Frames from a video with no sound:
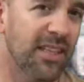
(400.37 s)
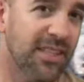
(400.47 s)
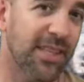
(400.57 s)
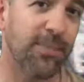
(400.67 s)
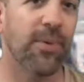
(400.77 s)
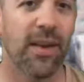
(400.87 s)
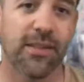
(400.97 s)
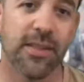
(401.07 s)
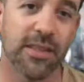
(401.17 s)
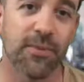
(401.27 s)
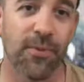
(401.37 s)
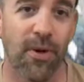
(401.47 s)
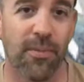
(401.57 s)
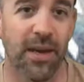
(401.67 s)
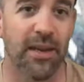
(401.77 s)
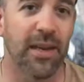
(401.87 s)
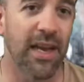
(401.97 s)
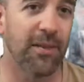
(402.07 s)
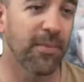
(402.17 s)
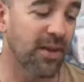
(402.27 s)
that separates this from a
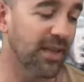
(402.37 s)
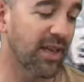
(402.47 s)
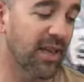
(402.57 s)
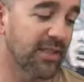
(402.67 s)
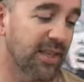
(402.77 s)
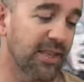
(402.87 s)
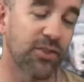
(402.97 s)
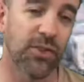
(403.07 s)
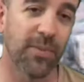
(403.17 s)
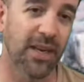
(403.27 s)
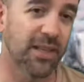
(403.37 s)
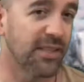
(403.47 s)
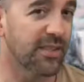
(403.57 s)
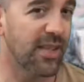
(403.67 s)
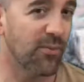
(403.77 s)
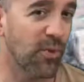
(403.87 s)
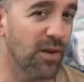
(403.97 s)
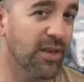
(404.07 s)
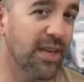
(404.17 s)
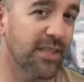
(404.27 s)
game like Cards Against Humanity is that
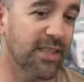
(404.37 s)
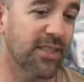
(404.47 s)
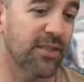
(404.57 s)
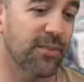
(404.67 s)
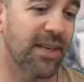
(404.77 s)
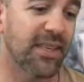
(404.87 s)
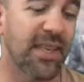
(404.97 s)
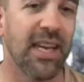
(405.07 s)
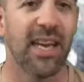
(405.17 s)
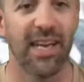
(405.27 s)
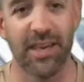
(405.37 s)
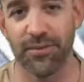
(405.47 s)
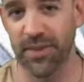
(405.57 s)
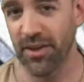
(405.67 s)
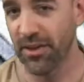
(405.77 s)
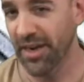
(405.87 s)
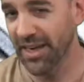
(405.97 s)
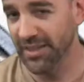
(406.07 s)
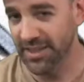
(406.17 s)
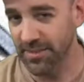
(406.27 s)
while Cards Against Humanity, even though it
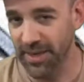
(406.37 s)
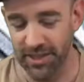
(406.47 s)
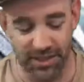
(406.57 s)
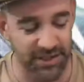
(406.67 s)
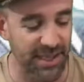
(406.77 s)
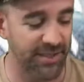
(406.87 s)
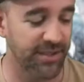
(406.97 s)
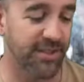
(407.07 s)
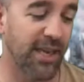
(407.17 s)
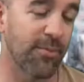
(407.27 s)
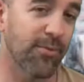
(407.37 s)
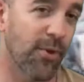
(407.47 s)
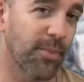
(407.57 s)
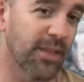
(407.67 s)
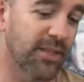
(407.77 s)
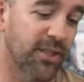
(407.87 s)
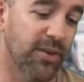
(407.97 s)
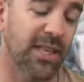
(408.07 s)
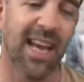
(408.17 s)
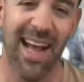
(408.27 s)
has expansions, has the same formula to
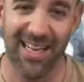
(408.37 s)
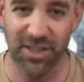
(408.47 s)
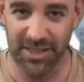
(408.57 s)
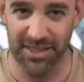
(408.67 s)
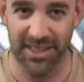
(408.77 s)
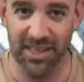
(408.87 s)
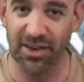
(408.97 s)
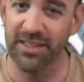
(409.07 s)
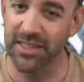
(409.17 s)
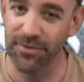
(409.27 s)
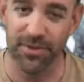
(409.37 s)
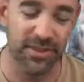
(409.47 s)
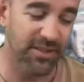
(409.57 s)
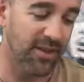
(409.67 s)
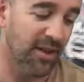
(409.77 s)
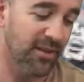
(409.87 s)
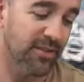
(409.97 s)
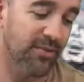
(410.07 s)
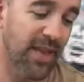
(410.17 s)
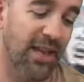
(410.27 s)
it, as you can see there are different styles
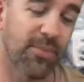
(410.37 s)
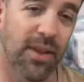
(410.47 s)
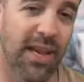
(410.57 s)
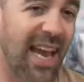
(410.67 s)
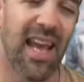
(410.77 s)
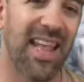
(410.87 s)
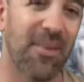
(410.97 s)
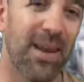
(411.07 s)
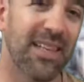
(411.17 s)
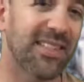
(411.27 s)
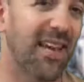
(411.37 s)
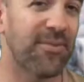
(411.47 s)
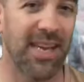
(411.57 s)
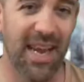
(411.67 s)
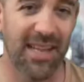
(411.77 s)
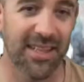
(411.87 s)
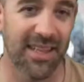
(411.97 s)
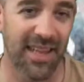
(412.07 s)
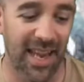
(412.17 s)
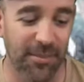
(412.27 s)
of gameplay, and the makers have tailored the
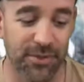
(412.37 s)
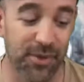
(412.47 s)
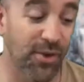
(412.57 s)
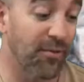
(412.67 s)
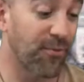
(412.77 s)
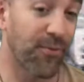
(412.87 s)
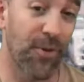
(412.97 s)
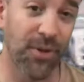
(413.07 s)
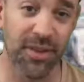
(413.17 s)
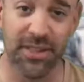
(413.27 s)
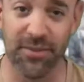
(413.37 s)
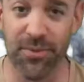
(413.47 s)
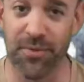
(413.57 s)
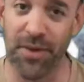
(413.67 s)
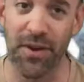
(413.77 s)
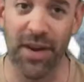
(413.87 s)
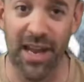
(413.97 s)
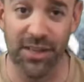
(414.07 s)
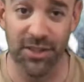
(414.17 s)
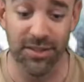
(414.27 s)
game to further different
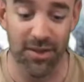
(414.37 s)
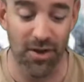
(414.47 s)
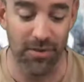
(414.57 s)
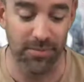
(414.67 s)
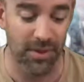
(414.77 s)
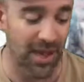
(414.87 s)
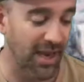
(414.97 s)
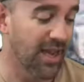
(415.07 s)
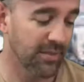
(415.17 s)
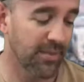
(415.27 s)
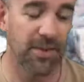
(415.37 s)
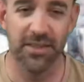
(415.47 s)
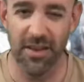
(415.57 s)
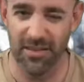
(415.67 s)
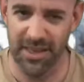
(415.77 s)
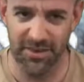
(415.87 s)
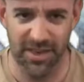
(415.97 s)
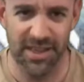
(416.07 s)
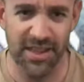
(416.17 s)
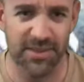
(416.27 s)
variations on play. But the styles given
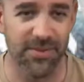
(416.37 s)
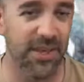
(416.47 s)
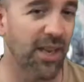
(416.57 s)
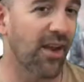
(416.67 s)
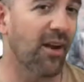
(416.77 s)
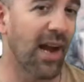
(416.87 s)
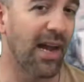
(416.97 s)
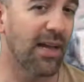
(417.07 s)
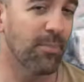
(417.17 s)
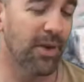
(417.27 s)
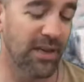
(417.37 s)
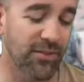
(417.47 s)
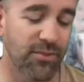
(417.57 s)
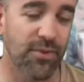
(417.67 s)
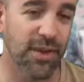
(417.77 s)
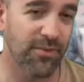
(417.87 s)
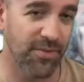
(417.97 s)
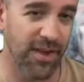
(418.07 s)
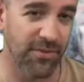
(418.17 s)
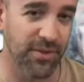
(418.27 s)
in this video are my 3
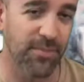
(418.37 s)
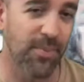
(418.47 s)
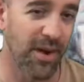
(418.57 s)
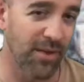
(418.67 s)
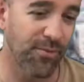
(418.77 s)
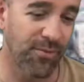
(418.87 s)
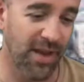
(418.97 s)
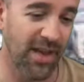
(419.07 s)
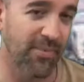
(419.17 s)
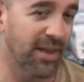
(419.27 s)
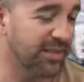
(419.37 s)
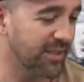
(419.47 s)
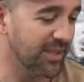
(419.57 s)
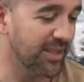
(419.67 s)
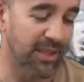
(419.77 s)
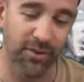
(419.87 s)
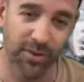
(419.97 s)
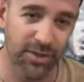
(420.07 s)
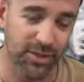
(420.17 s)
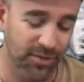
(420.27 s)
favorites by far. Basically the
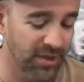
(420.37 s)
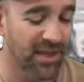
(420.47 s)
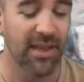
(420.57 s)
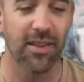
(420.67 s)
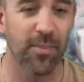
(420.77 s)
original, the